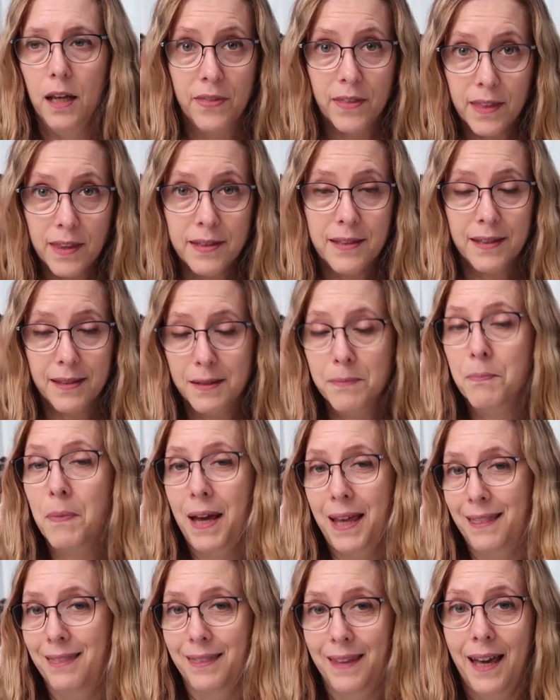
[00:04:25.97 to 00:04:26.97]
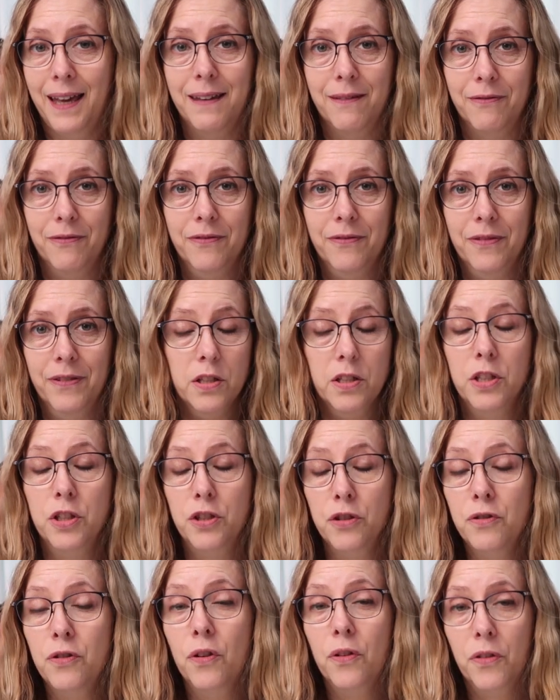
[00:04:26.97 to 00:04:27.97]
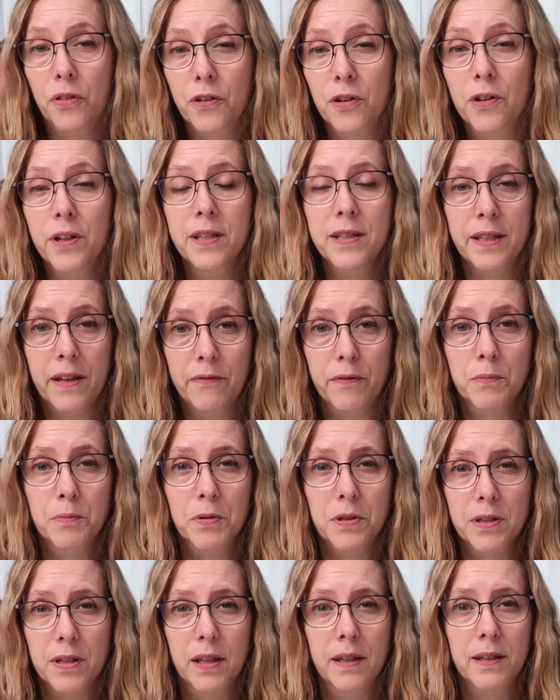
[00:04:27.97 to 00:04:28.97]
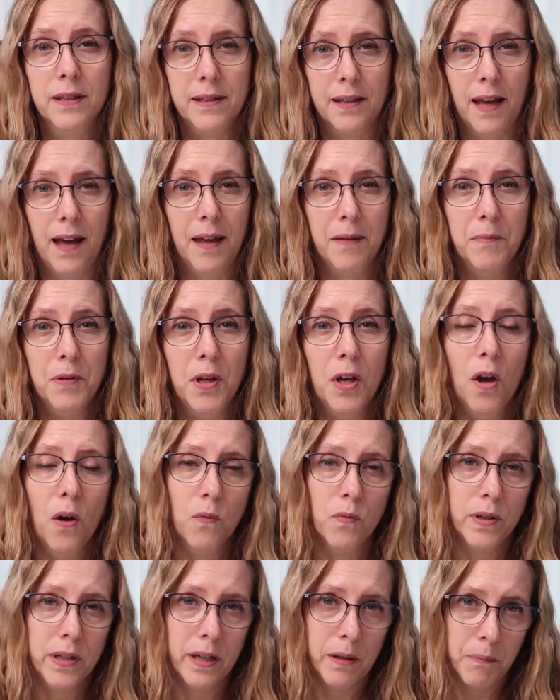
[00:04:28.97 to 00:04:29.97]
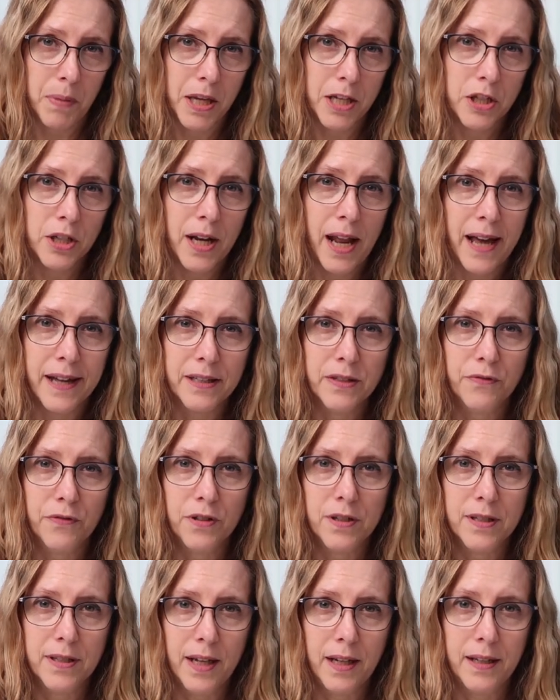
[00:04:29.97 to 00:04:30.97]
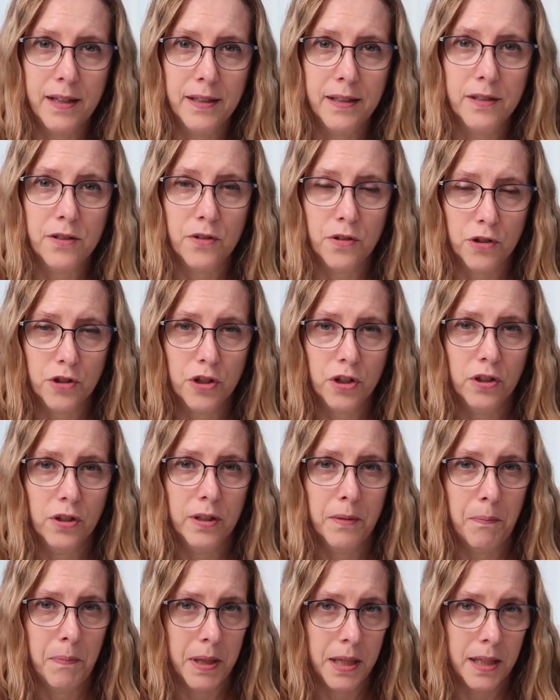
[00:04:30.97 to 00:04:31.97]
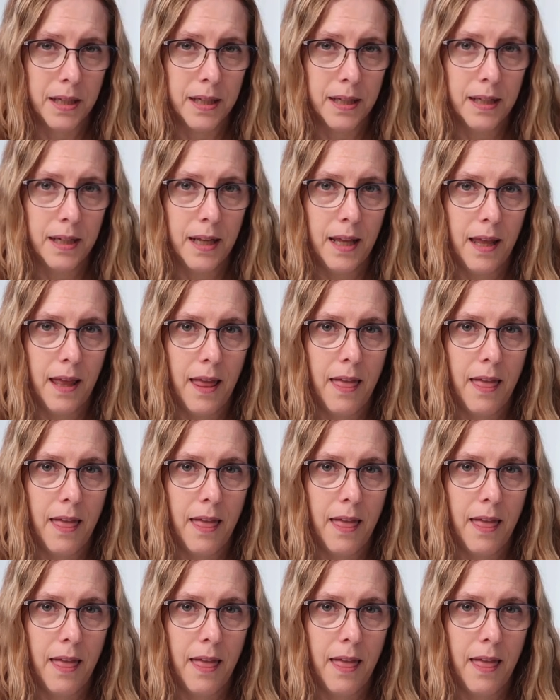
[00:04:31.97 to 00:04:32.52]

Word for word: This is my life. Did you know that 37% of the time when a patient asks for a second surgical opinion,